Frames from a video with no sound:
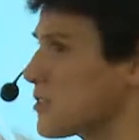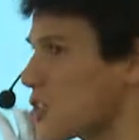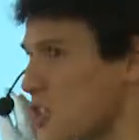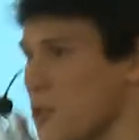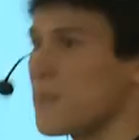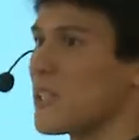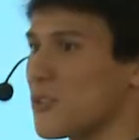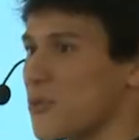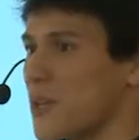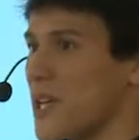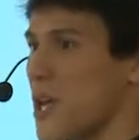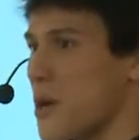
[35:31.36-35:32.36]

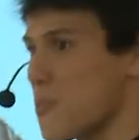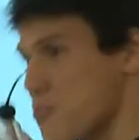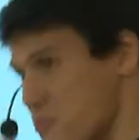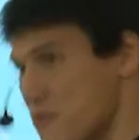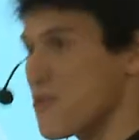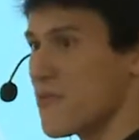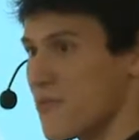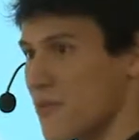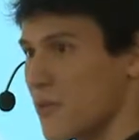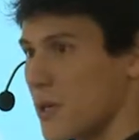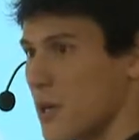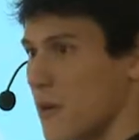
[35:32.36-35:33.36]
geometry proof.
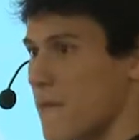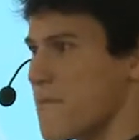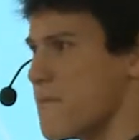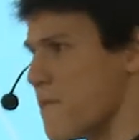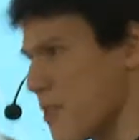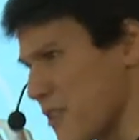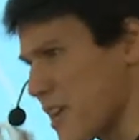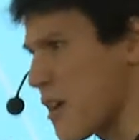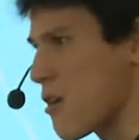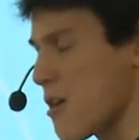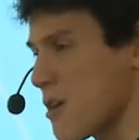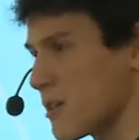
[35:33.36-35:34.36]
Very
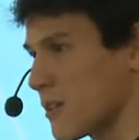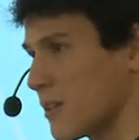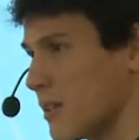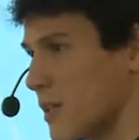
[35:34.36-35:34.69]
hard.